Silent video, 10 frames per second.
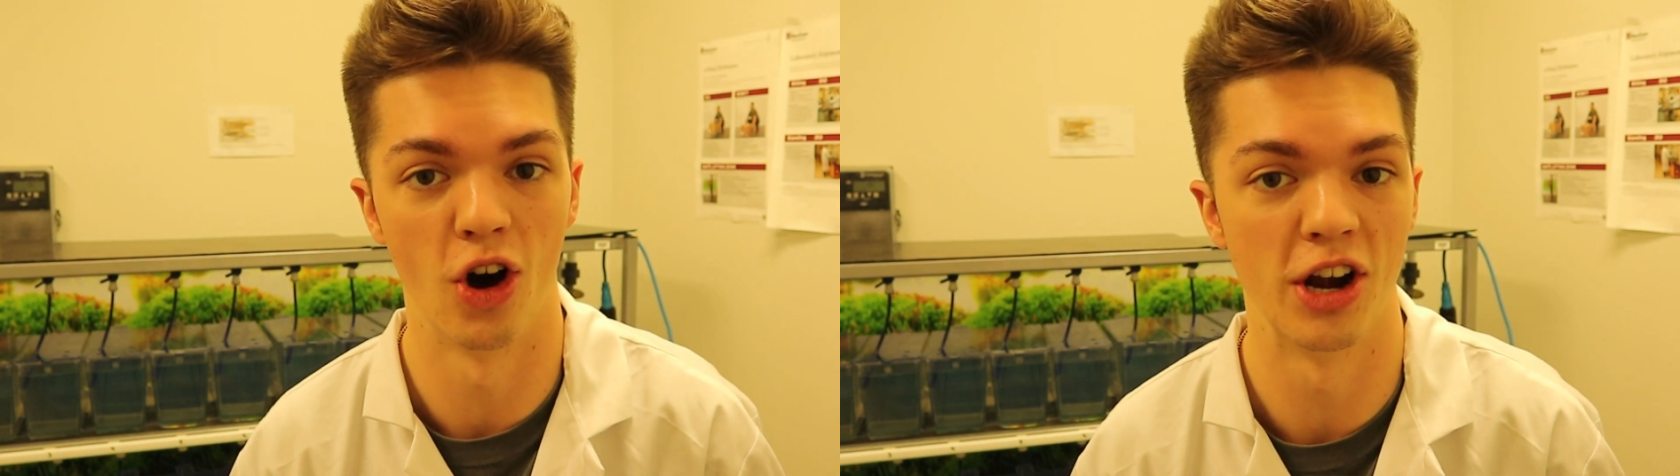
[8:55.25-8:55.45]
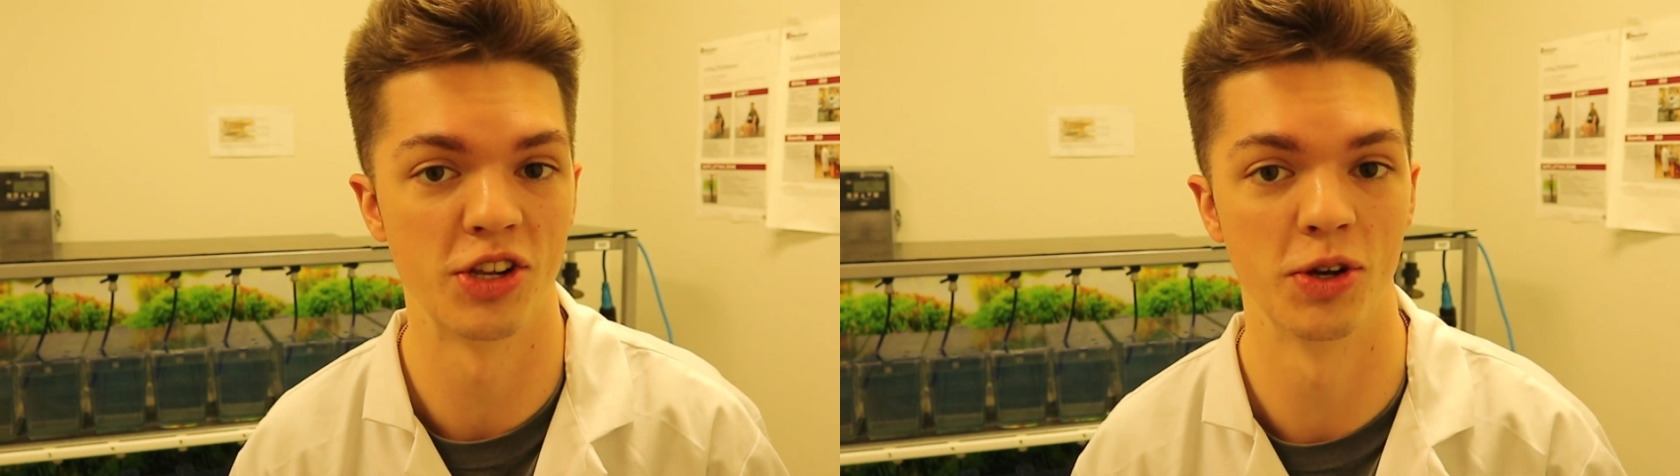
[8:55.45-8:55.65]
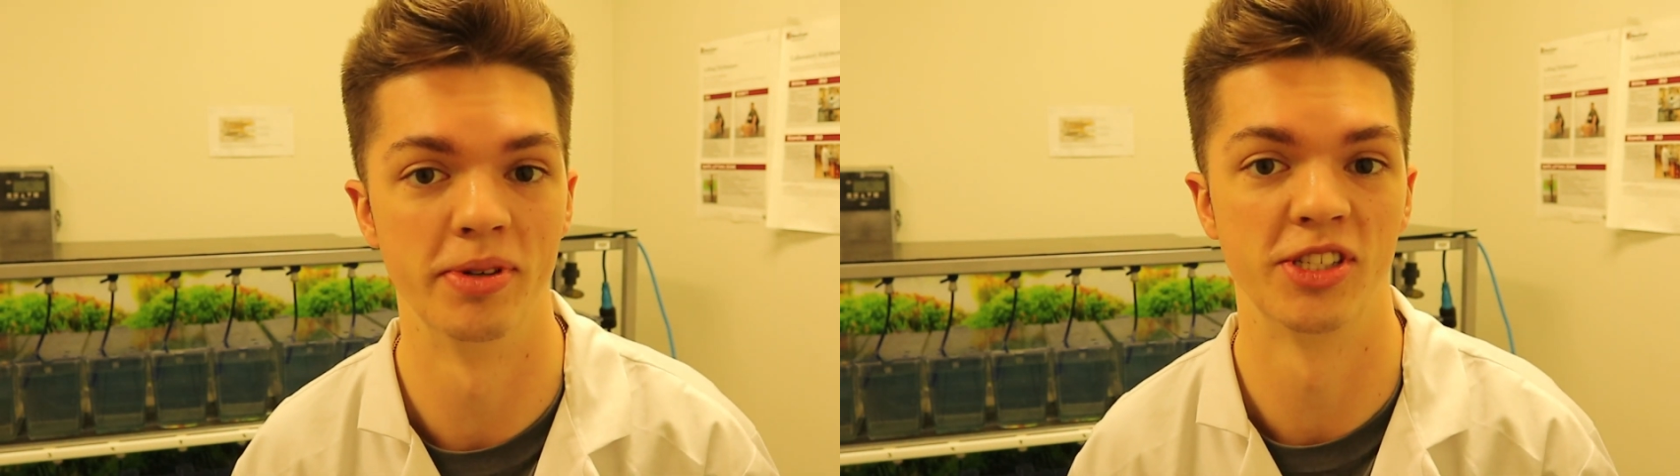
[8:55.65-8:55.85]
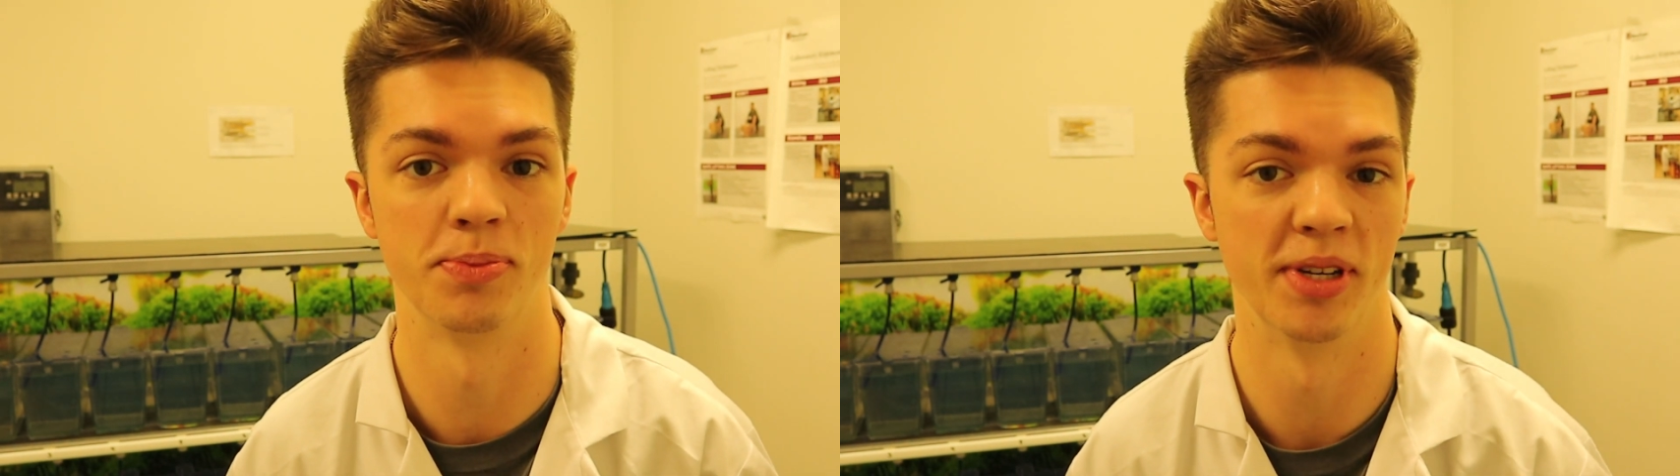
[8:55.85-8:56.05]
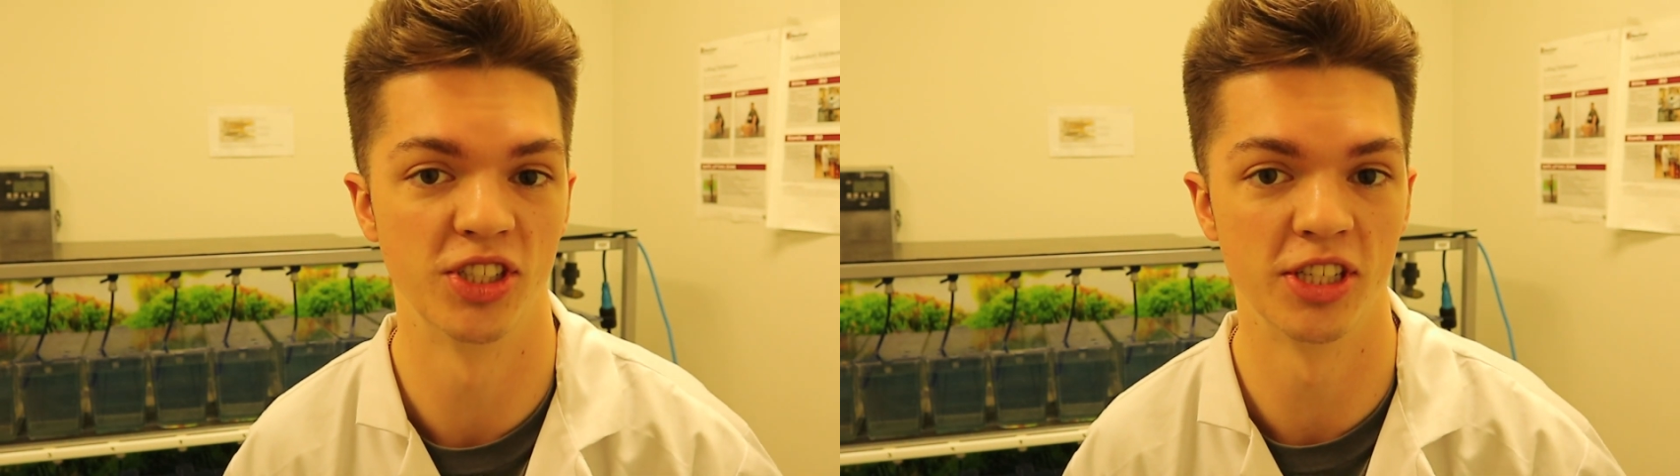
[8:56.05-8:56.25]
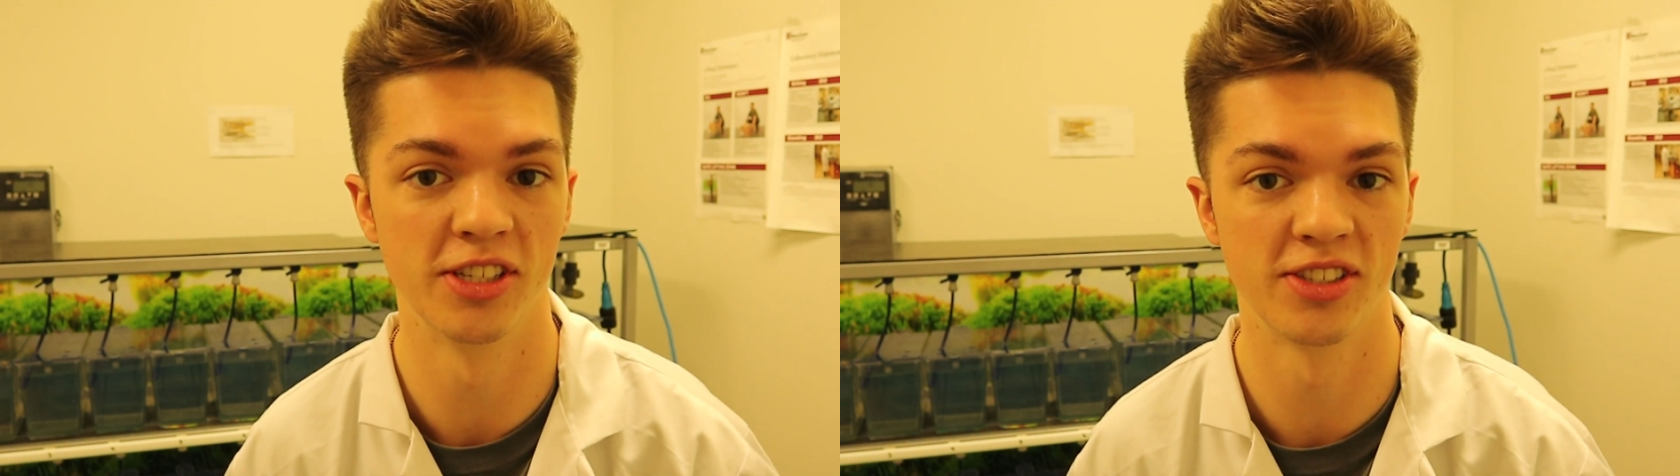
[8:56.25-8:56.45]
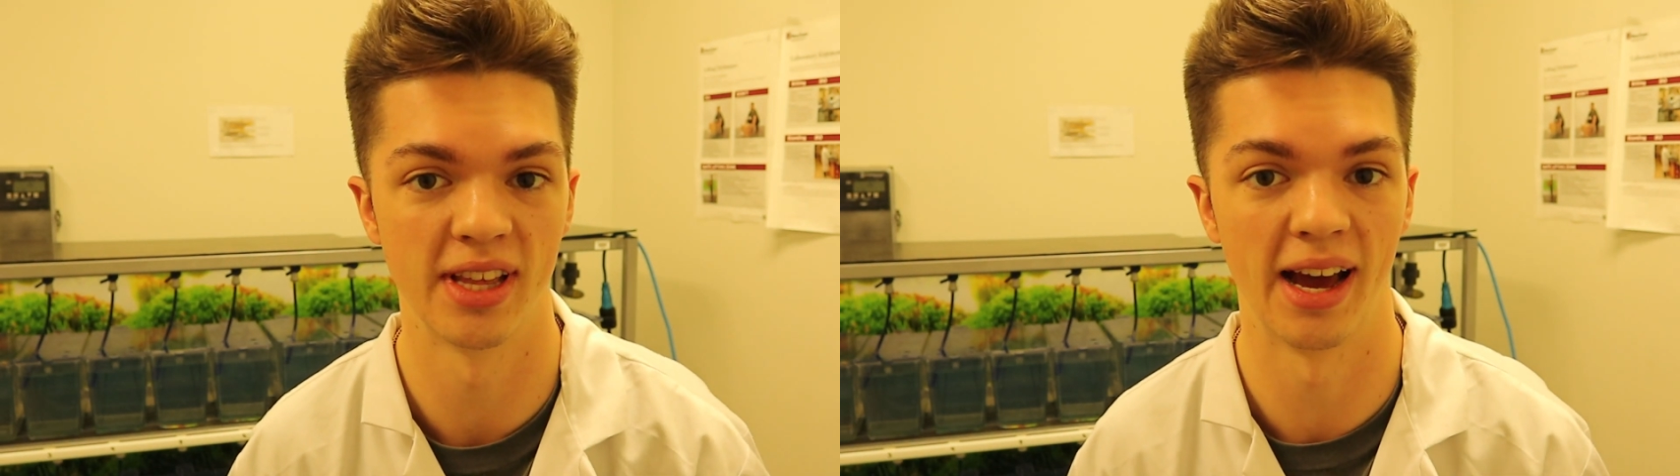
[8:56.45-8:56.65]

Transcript: non-human species